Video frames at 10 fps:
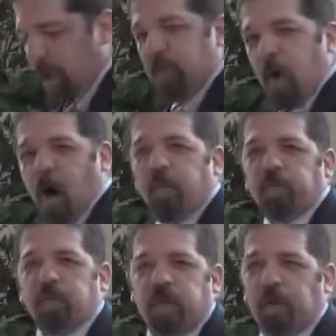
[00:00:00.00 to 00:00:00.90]
the
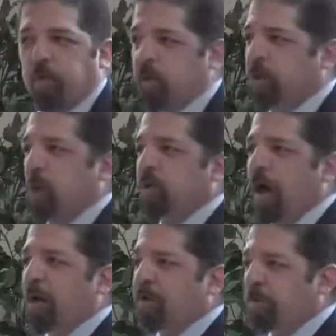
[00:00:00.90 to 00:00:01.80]
author of Hebrews goes
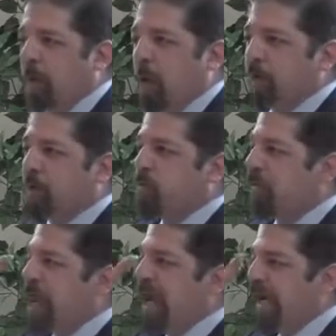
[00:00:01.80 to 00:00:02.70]
on to support this
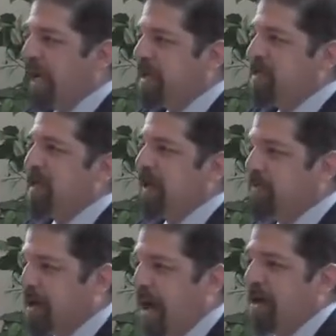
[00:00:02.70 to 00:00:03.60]
with a litany of
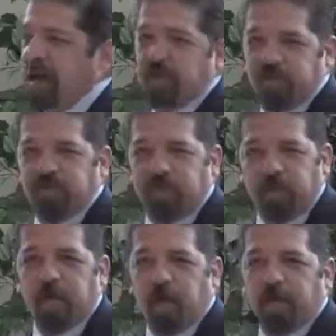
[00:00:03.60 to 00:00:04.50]
citations
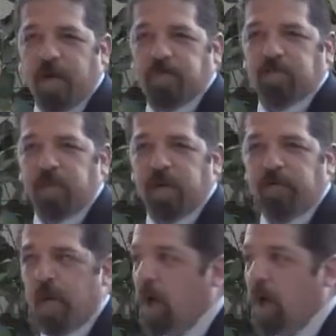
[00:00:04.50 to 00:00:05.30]
from the Old Testament.